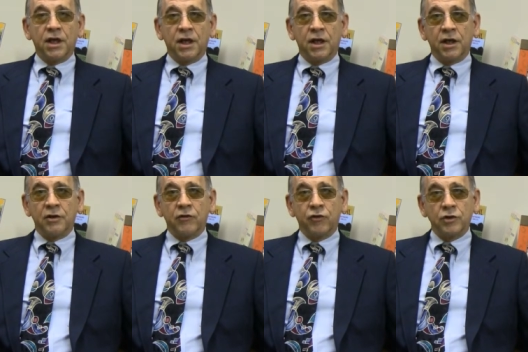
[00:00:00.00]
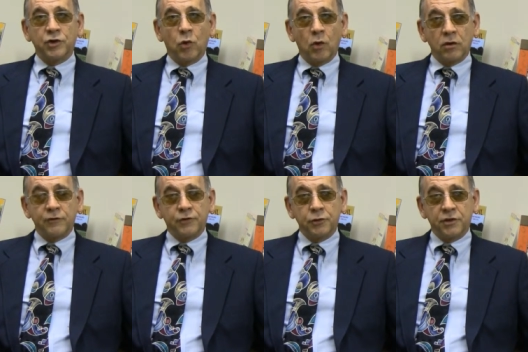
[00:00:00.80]
in the first
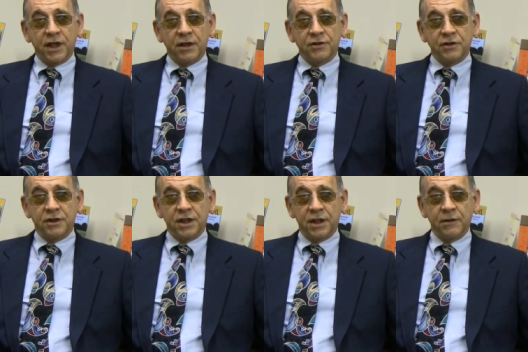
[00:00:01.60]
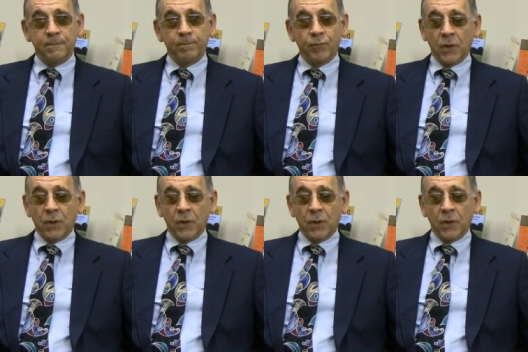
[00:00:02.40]
quarter of 2010.